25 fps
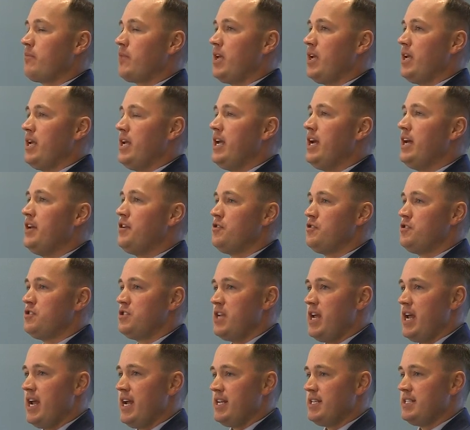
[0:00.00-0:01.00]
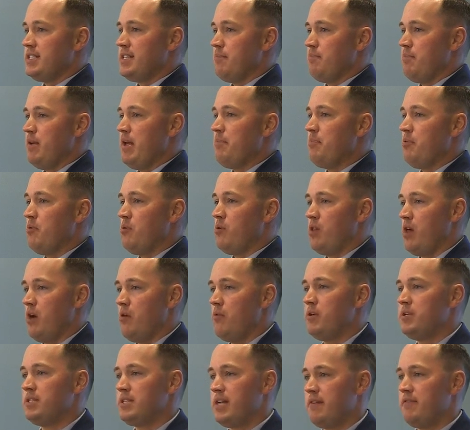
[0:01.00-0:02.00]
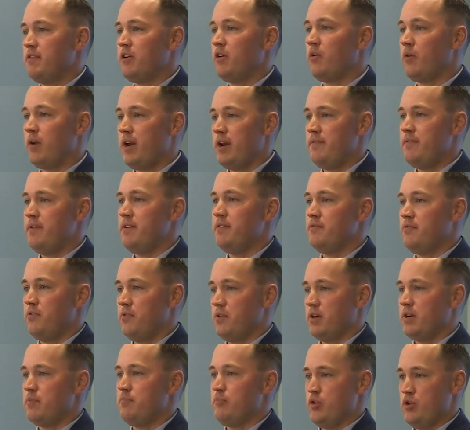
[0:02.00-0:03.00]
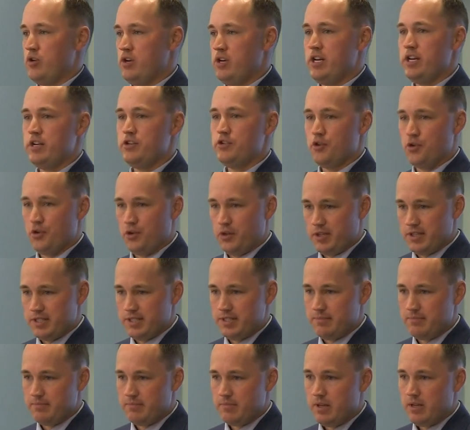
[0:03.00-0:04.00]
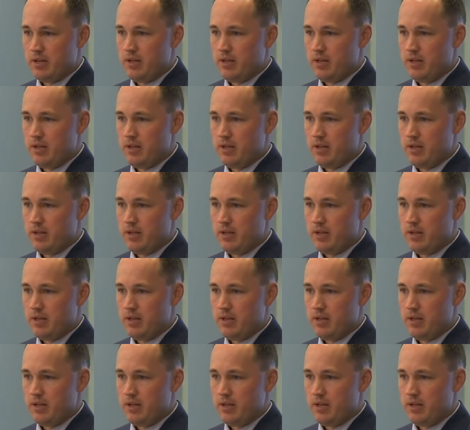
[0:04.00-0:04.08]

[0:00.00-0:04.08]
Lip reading: He understands that people will always have a craving for community journalism.